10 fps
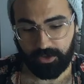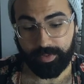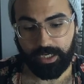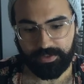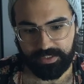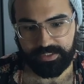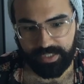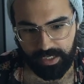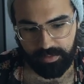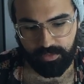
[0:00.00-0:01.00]
Oh my god, the
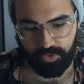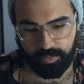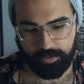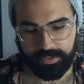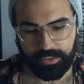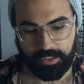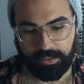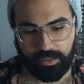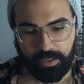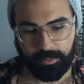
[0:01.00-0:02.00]
same Uber
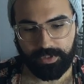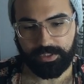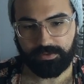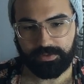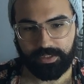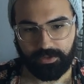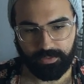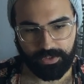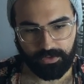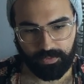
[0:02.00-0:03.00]
receipt, but this was like the
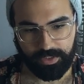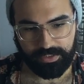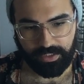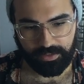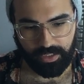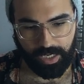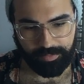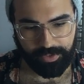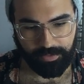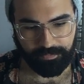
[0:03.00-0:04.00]
original one, it's not the
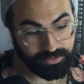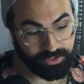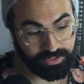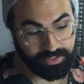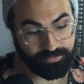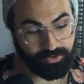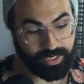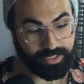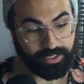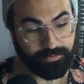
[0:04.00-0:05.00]
copy. Just to give you an
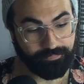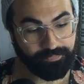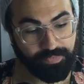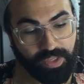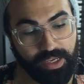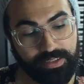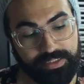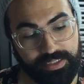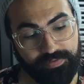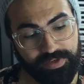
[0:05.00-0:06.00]
idea.
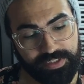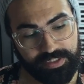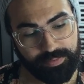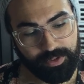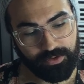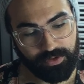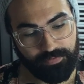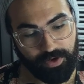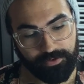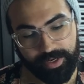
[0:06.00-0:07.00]
Stephen is typical
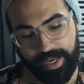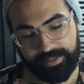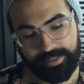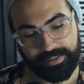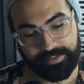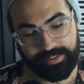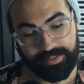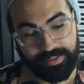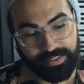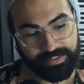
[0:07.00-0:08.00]
of other candidates
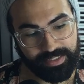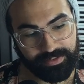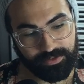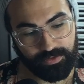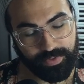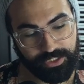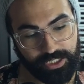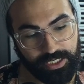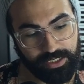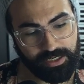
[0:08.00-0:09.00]
in the extent to which
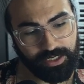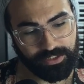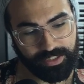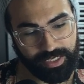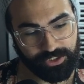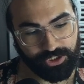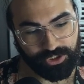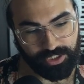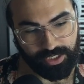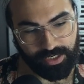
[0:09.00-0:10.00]
he slash
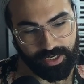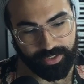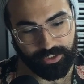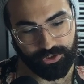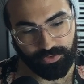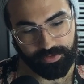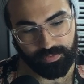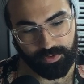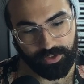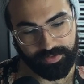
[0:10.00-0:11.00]
she enjoys
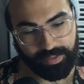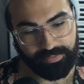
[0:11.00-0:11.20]
work that